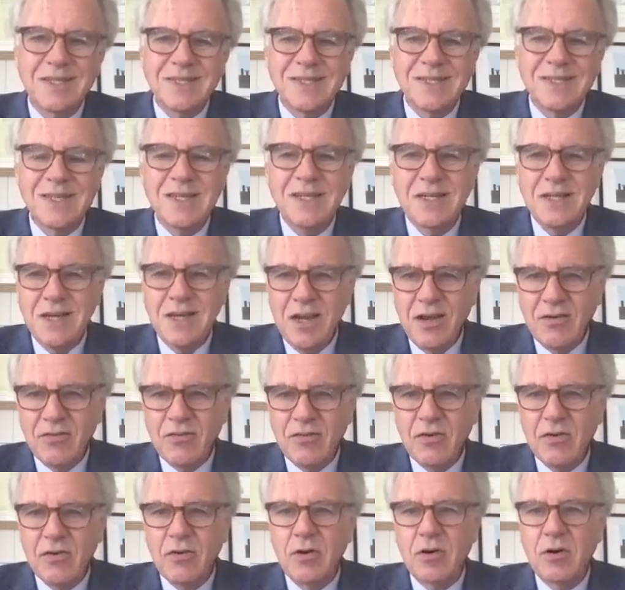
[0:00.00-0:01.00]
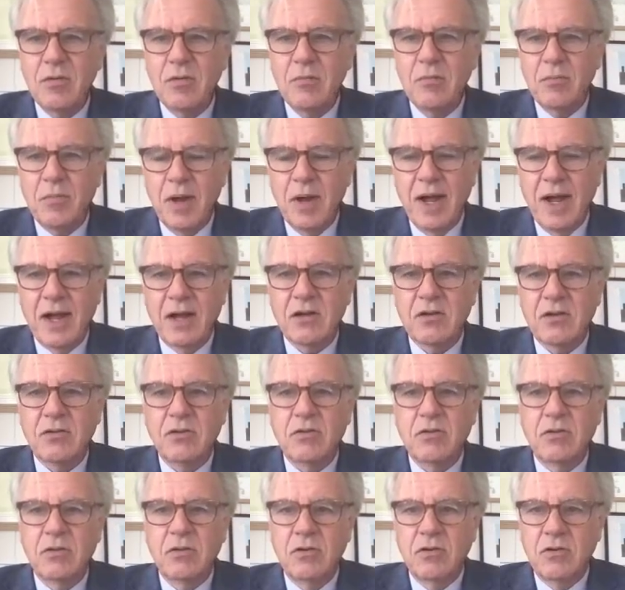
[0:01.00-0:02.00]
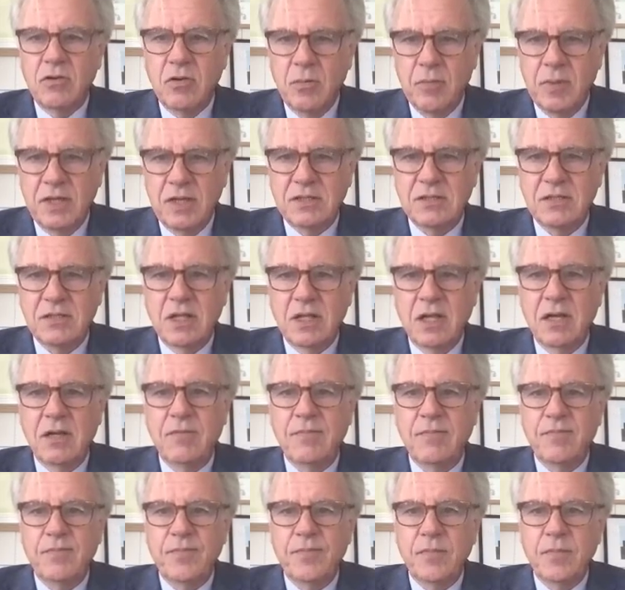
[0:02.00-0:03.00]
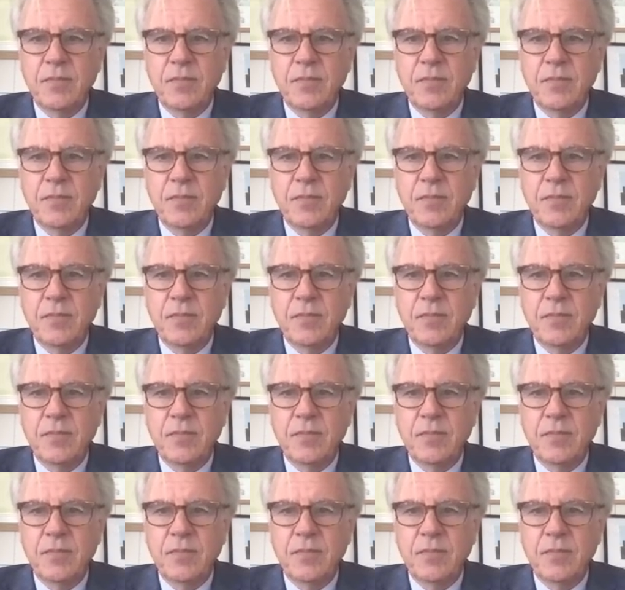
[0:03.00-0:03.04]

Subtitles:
is never back to baseline.